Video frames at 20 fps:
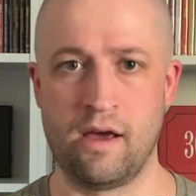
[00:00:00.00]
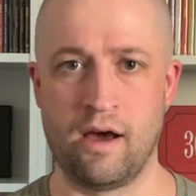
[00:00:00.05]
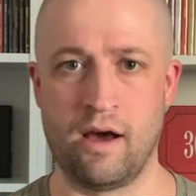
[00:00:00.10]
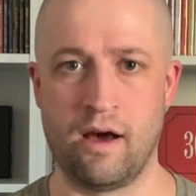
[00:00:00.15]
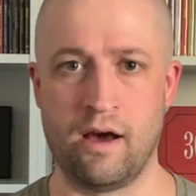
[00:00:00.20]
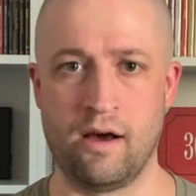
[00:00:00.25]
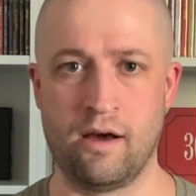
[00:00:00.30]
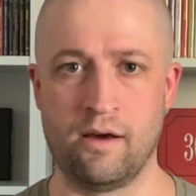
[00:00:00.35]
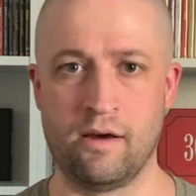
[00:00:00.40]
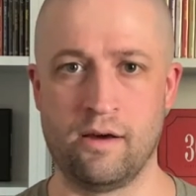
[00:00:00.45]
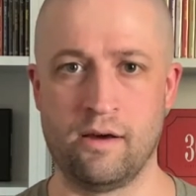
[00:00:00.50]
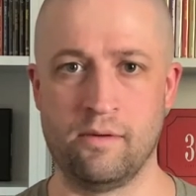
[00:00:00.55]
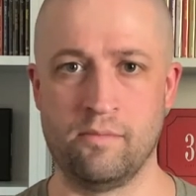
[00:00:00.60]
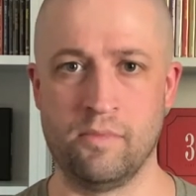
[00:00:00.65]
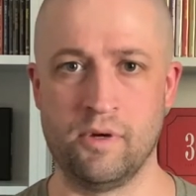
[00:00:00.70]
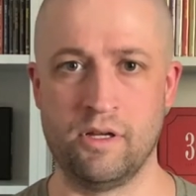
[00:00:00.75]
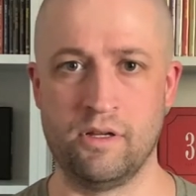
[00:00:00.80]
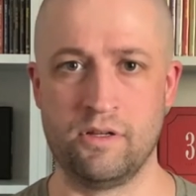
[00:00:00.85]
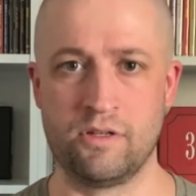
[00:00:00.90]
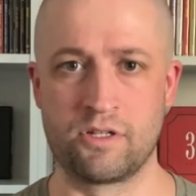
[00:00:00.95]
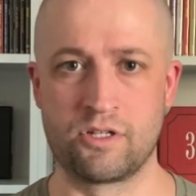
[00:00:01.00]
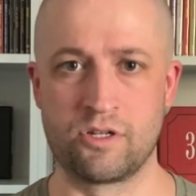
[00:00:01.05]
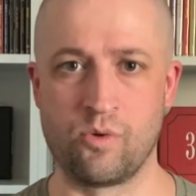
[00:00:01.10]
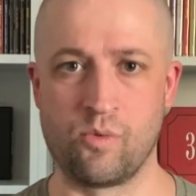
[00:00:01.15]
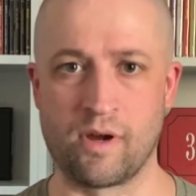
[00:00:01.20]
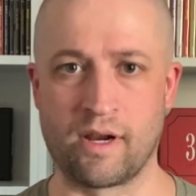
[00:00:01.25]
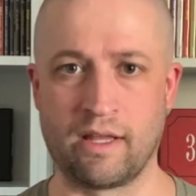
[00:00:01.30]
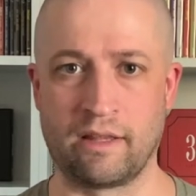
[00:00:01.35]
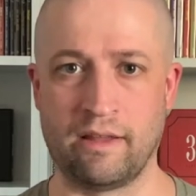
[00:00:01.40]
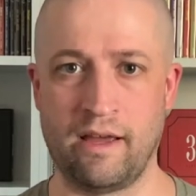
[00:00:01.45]
Um, so
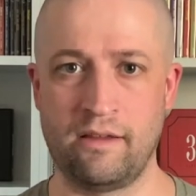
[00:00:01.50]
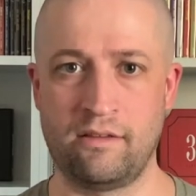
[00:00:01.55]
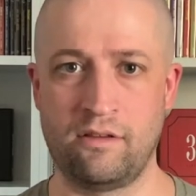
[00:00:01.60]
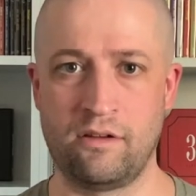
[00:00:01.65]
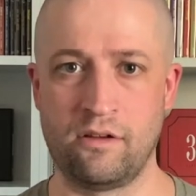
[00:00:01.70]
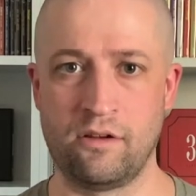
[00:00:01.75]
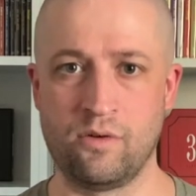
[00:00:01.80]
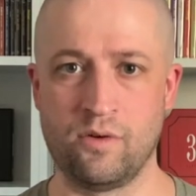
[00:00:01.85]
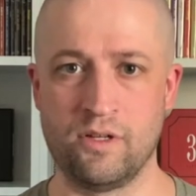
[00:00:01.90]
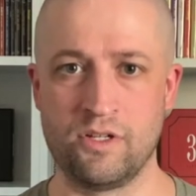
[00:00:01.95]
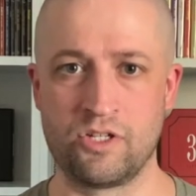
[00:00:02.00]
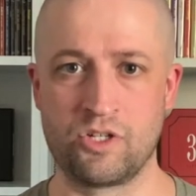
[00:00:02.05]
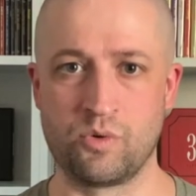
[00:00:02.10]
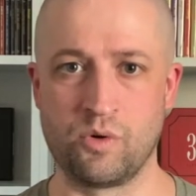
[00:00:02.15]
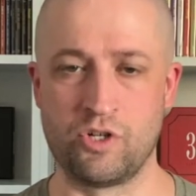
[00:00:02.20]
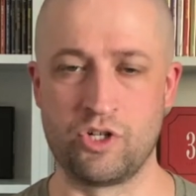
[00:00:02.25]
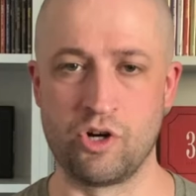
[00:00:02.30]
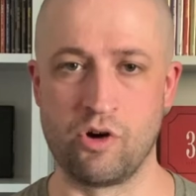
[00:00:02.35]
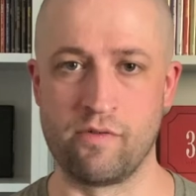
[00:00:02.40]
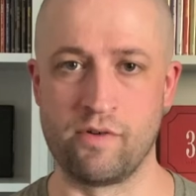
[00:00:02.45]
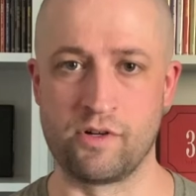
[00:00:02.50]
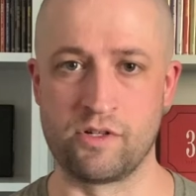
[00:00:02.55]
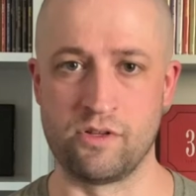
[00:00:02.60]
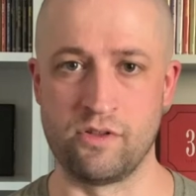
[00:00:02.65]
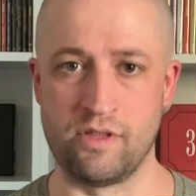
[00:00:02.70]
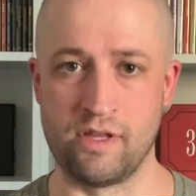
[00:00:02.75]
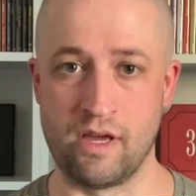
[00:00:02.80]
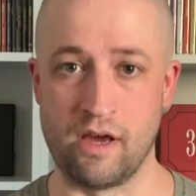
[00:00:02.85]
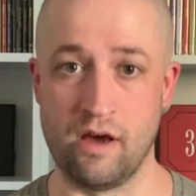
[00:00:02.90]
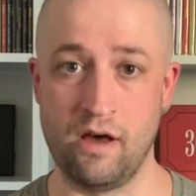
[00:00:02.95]
what I'd like to do is switch over to
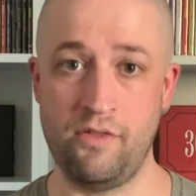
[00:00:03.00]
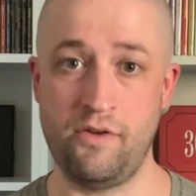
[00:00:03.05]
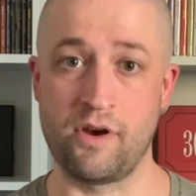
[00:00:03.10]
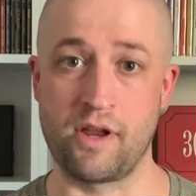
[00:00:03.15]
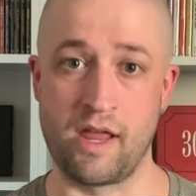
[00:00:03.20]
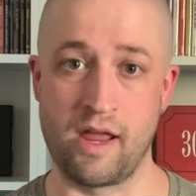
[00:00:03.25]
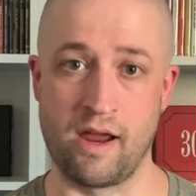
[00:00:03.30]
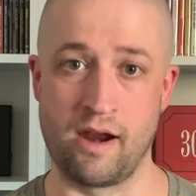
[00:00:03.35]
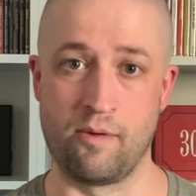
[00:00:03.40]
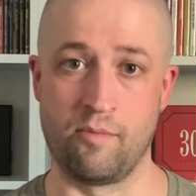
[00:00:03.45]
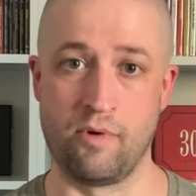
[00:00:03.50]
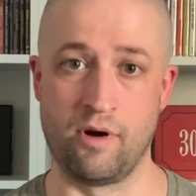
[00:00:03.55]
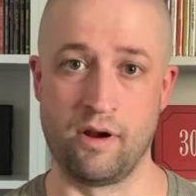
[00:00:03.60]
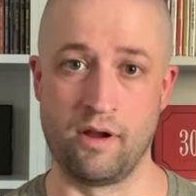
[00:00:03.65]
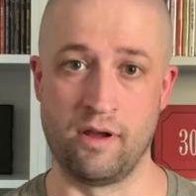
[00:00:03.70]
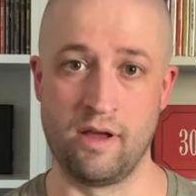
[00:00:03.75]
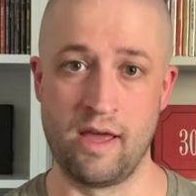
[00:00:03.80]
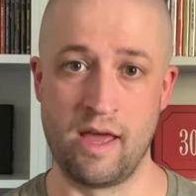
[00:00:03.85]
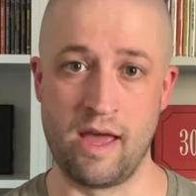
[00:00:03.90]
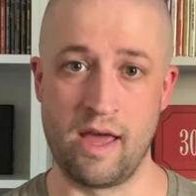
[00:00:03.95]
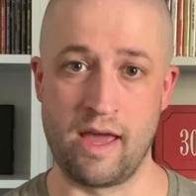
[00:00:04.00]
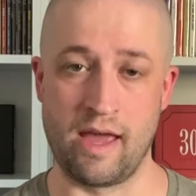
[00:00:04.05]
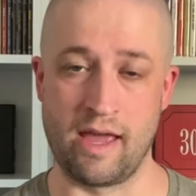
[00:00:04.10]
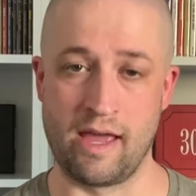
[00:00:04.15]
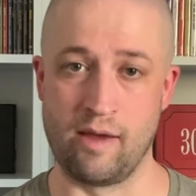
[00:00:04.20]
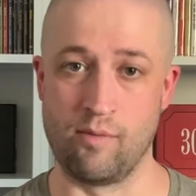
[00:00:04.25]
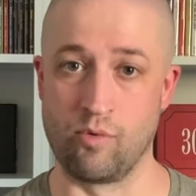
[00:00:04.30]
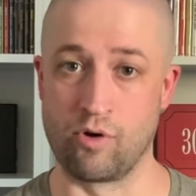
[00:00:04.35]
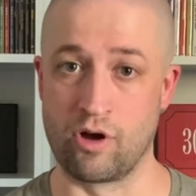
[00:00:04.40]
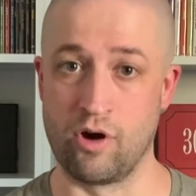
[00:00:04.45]
the other camera
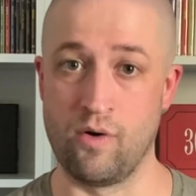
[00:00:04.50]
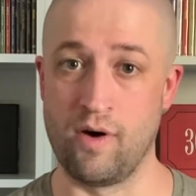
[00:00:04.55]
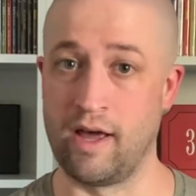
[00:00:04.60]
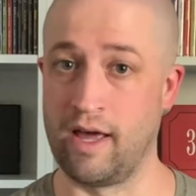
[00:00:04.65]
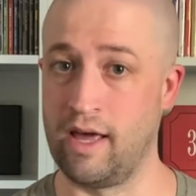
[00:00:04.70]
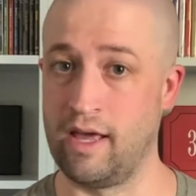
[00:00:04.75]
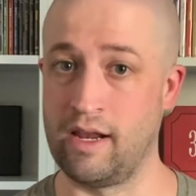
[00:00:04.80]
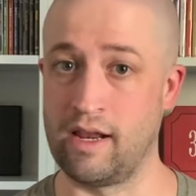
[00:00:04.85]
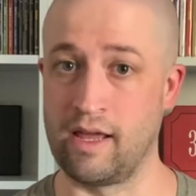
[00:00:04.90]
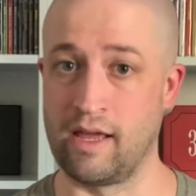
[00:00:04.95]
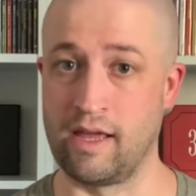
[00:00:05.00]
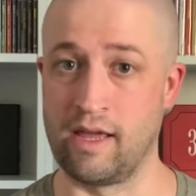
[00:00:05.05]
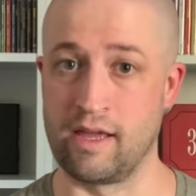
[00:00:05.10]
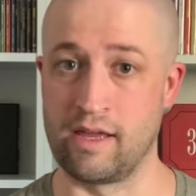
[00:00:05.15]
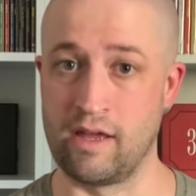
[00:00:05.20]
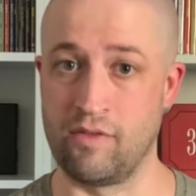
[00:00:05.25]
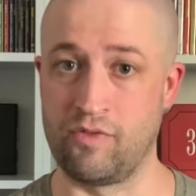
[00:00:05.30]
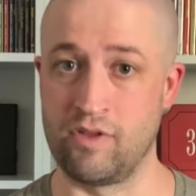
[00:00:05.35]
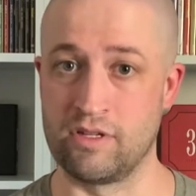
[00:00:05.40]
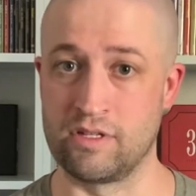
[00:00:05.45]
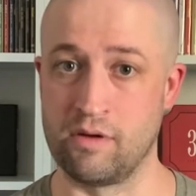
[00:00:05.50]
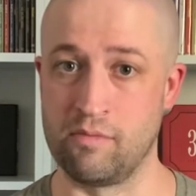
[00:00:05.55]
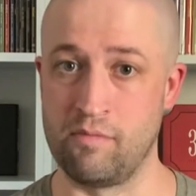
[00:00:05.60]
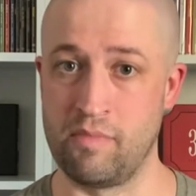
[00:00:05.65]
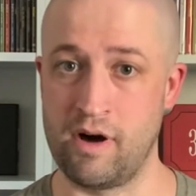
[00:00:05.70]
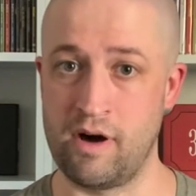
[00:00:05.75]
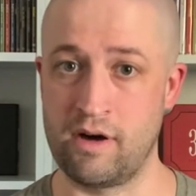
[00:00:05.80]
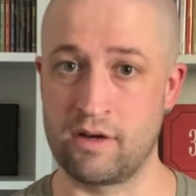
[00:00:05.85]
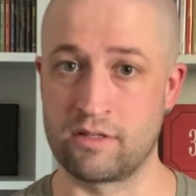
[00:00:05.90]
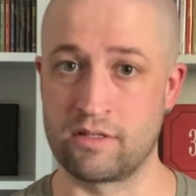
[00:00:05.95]
and we'll go ahead and get these
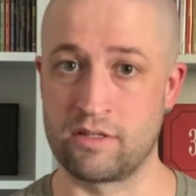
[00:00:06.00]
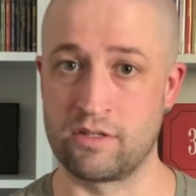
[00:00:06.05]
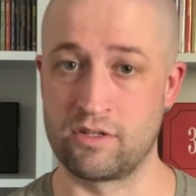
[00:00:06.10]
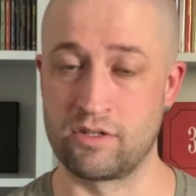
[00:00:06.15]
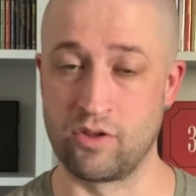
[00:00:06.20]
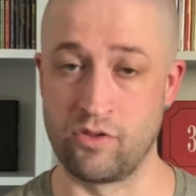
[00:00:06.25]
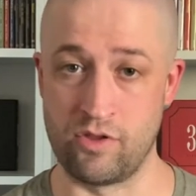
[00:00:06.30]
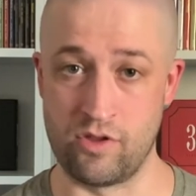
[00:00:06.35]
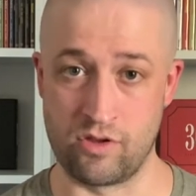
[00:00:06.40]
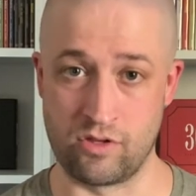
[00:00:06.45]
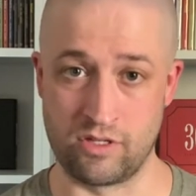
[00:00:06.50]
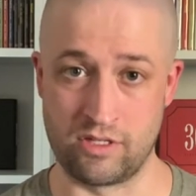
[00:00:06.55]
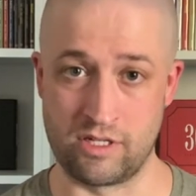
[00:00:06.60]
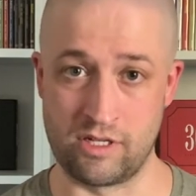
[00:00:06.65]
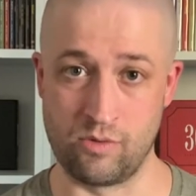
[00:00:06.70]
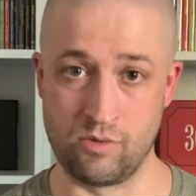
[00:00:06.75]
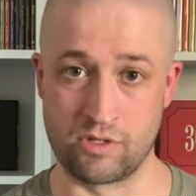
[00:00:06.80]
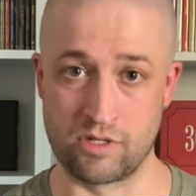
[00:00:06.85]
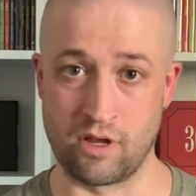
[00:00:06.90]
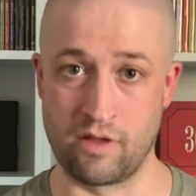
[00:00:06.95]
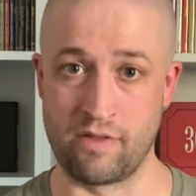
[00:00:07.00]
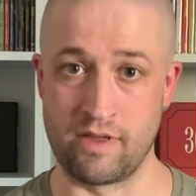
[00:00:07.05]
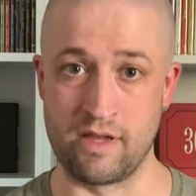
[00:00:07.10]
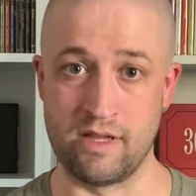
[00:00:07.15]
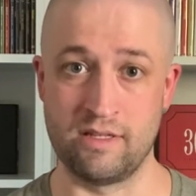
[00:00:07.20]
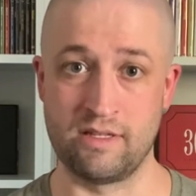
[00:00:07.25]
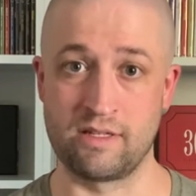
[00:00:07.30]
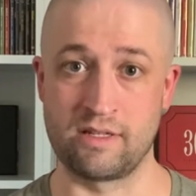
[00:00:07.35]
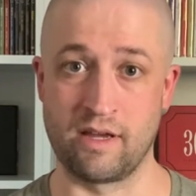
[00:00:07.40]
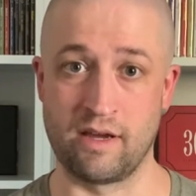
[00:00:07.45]
unboxed so that you can see what's on the
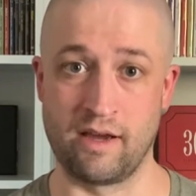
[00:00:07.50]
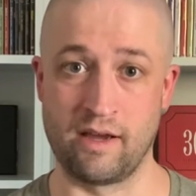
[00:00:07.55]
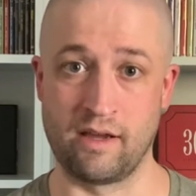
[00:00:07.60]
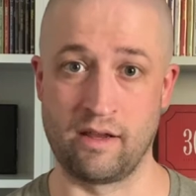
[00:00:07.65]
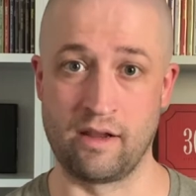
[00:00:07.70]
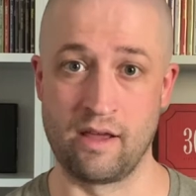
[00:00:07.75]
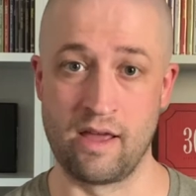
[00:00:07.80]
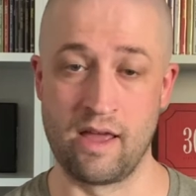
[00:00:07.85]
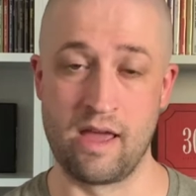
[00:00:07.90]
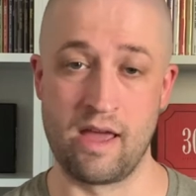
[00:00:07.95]
inside